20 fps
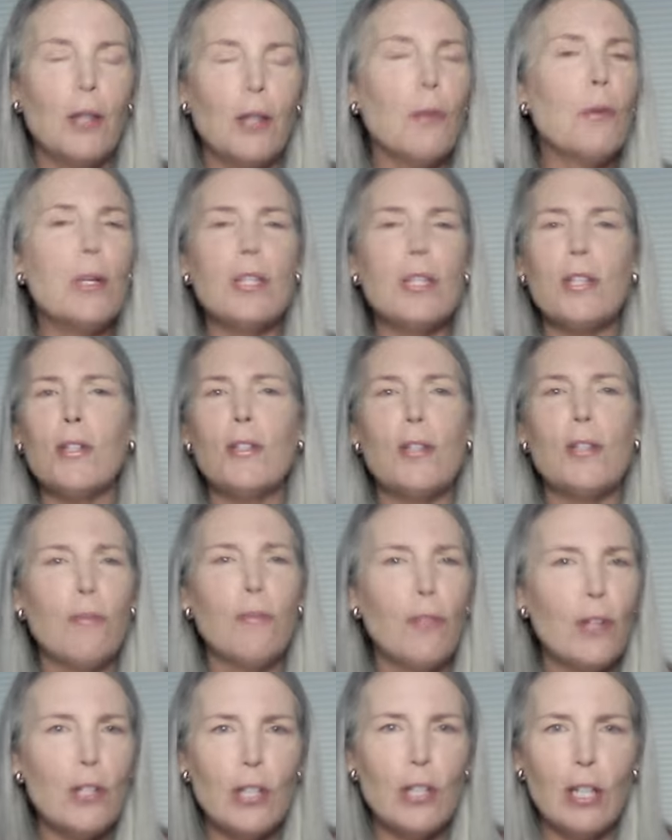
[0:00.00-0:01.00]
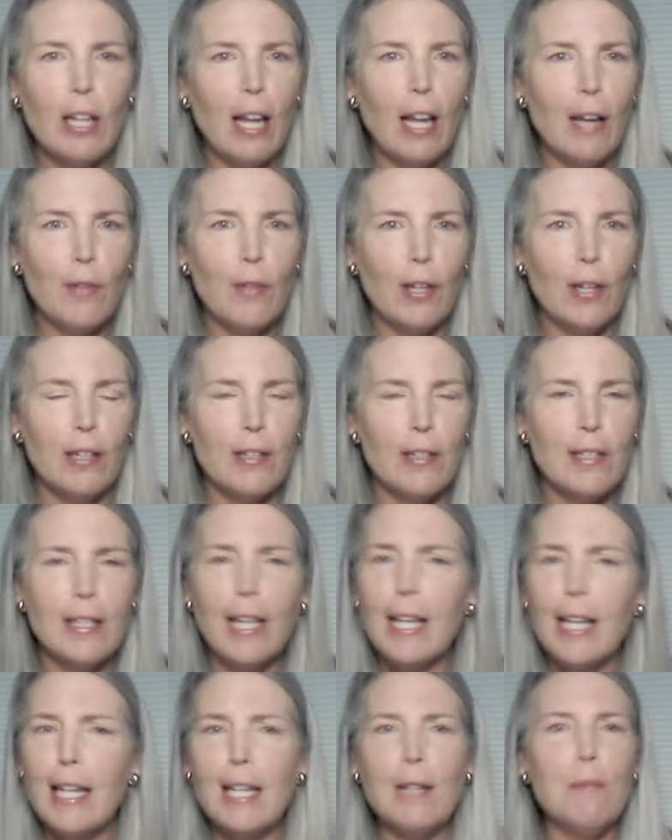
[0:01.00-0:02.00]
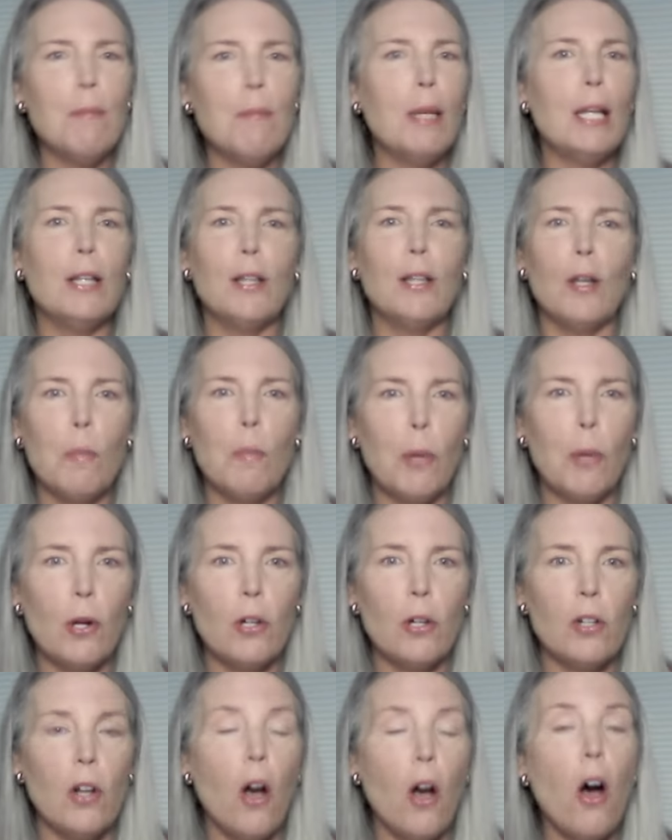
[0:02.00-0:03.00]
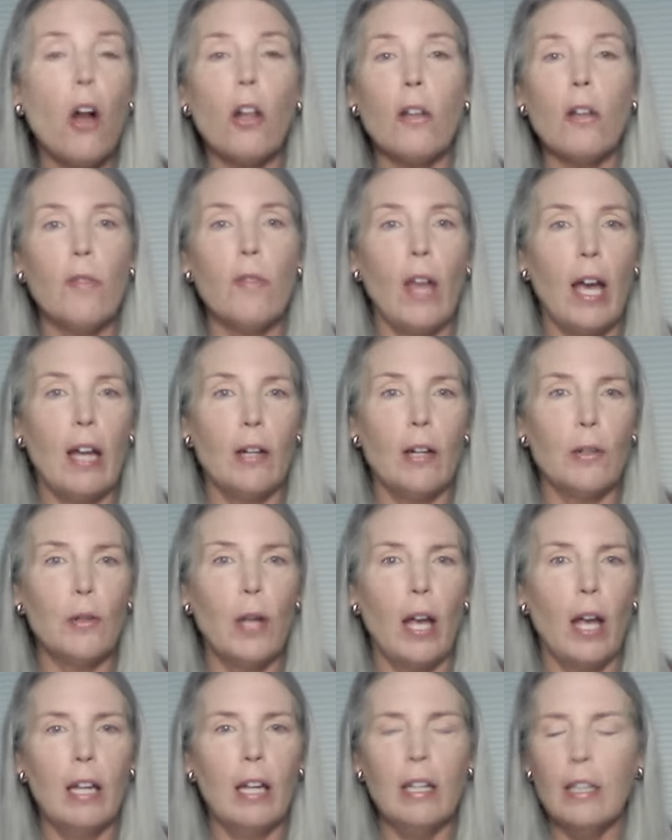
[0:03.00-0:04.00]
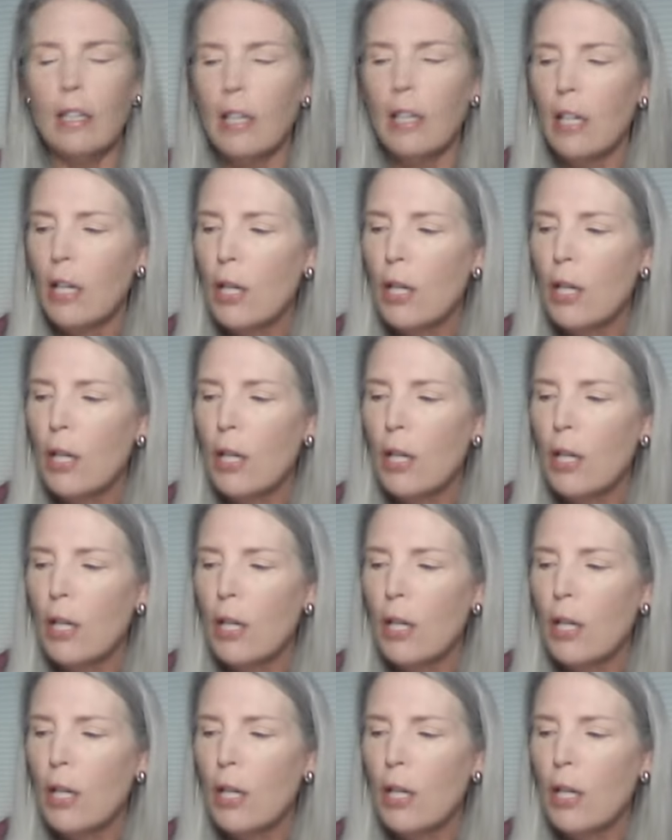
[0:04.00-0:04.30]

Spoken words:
There isn't sufficient evidence. They didn't meet their burden, all of that, okay?